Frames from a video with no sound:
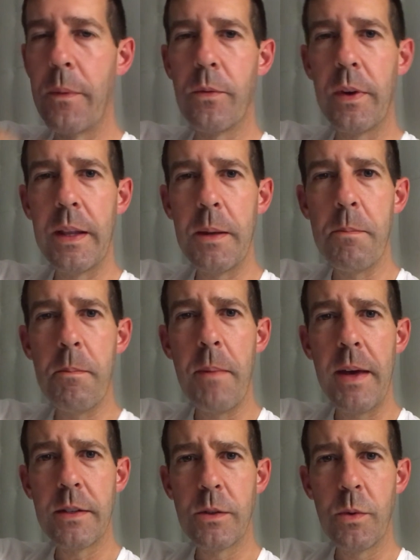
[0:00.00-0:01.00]
really
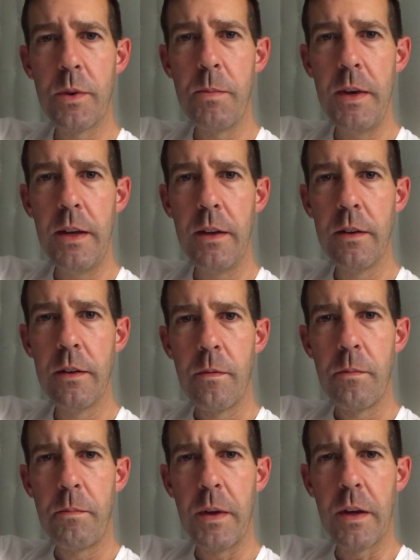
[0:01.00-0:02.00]
messed with me
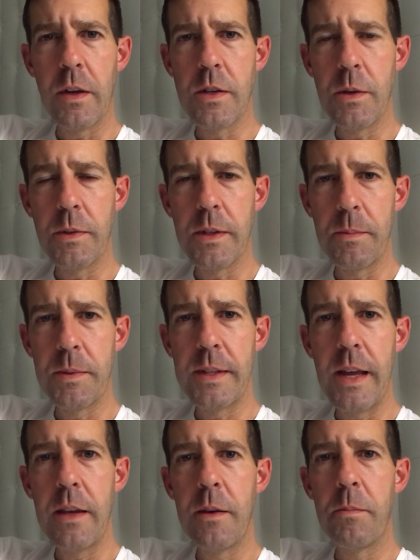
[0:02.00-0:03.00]
because she was
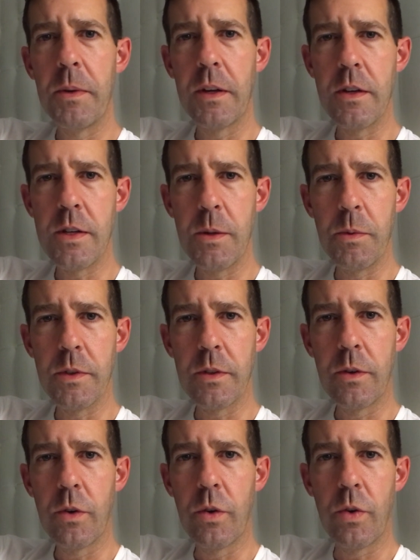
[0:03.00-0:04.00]
upset, because she was
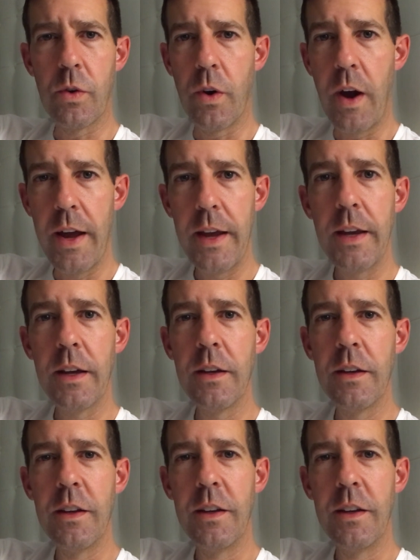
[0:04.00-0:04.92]
crying,